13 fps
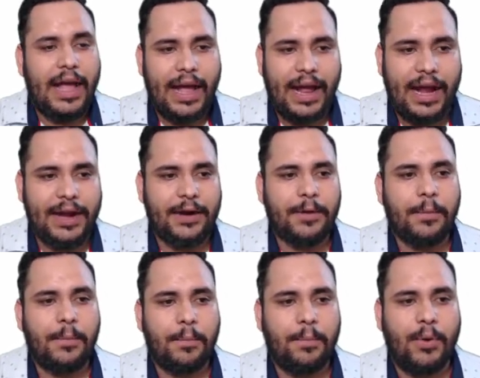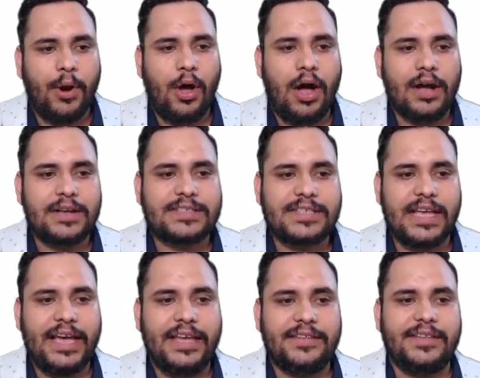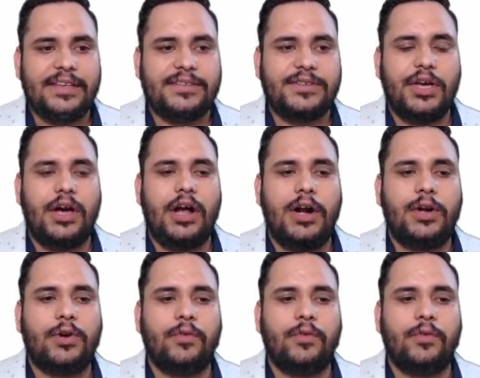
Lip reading: and block size is your